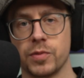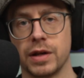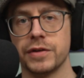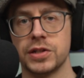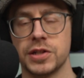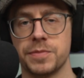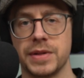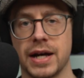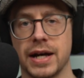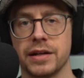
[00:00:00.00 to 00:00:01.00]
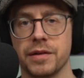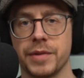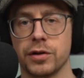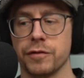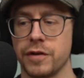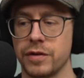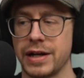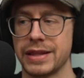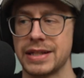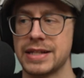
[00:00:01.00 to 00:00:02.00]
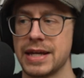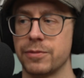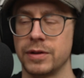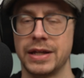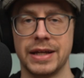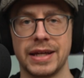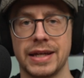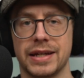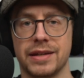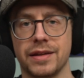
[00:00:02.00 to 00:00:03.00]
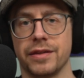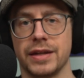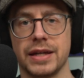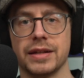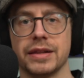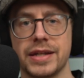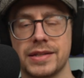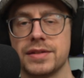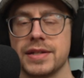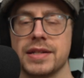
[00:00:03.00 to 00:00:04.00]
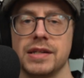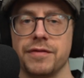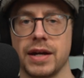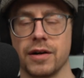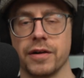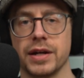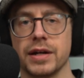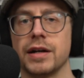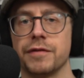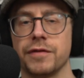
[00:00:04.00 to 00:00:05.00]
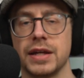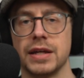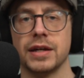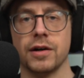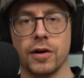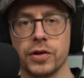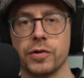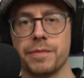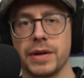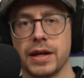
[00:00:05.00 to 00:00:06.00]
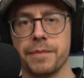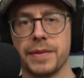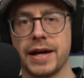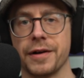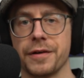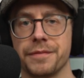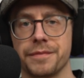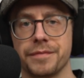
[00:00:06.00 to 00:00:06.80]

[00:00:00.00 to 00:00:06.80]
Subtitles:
12 inches behind the microphone on the table in the least sensitive area of the cardioid pickup pattern.